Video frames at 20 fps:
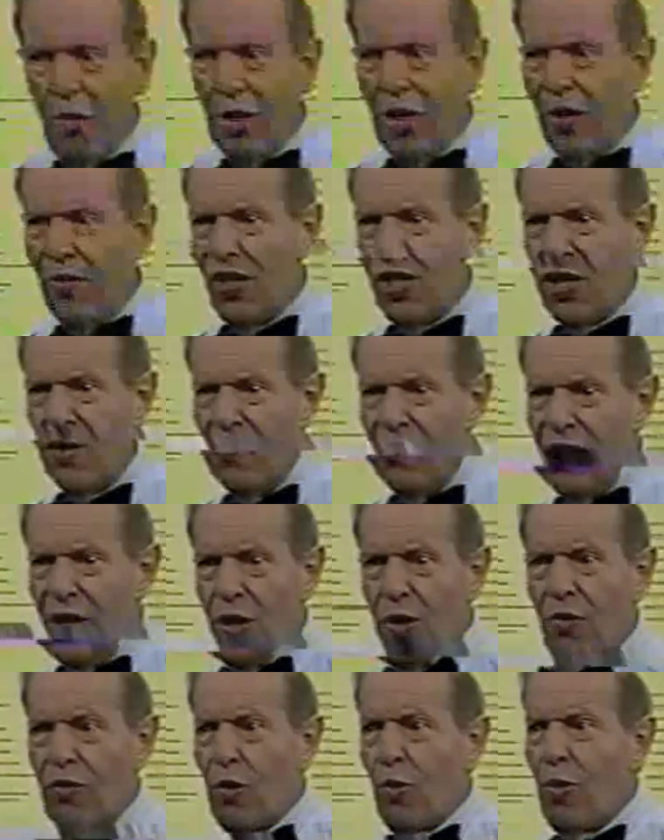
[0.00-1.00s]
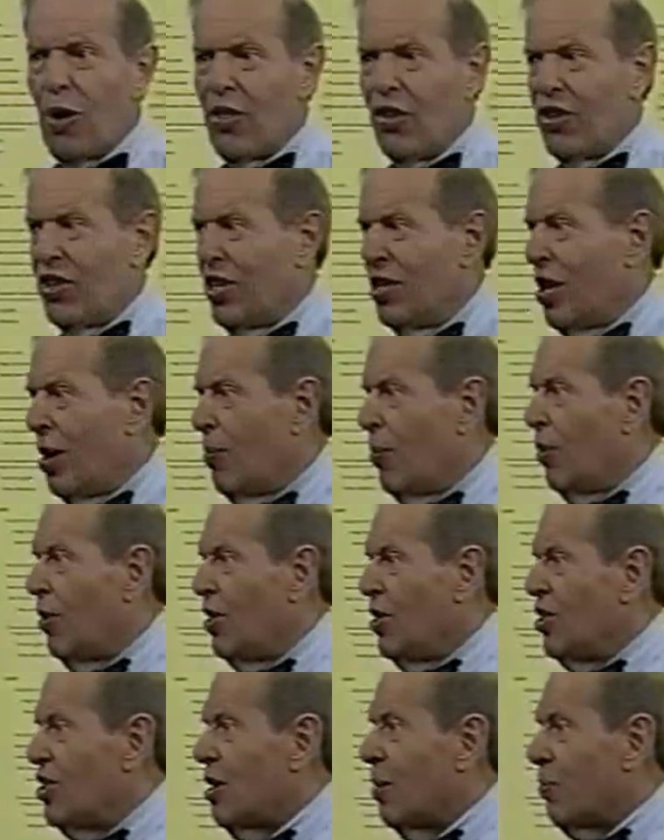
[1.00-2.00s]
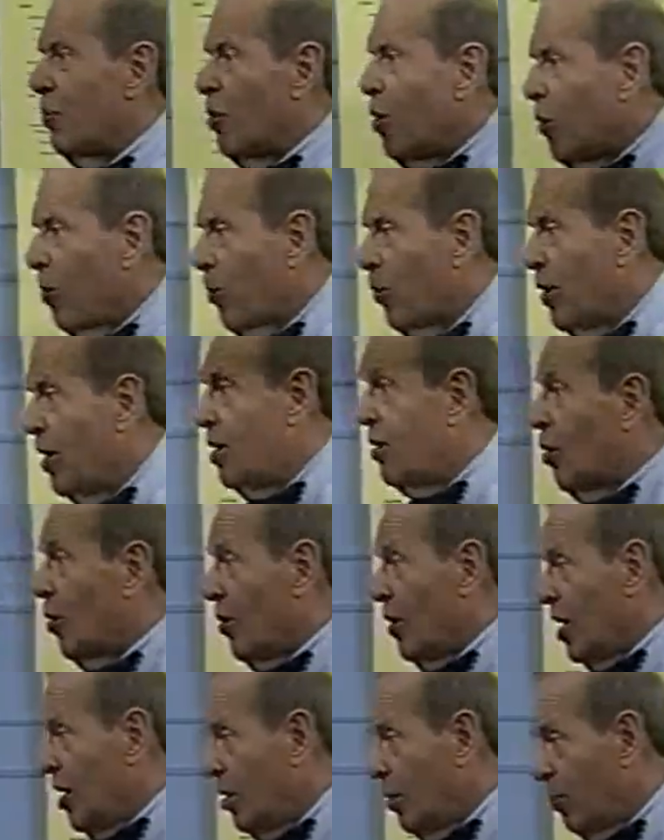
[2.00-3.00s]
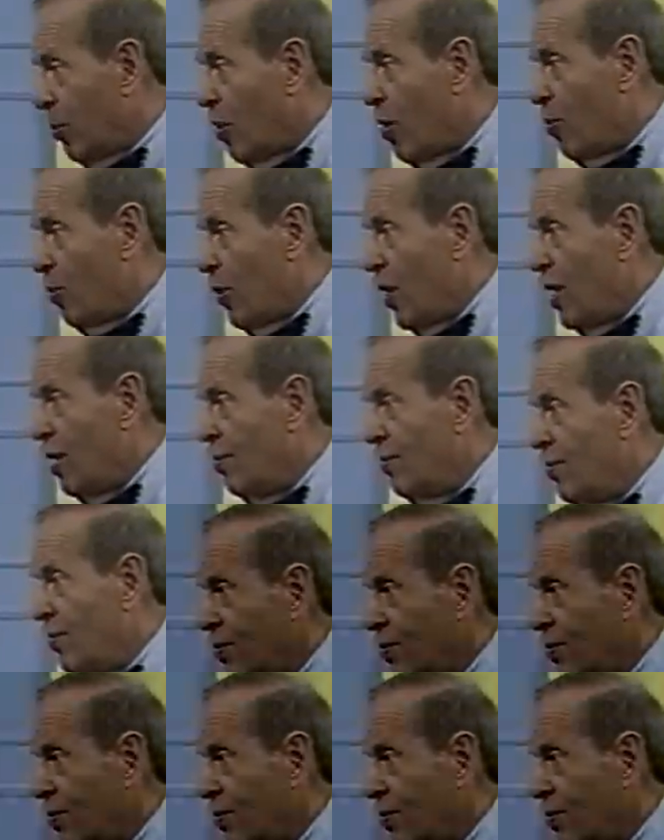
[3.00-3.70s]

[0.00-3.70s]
will give us a feel for whether the number is appropriate or inappropriate.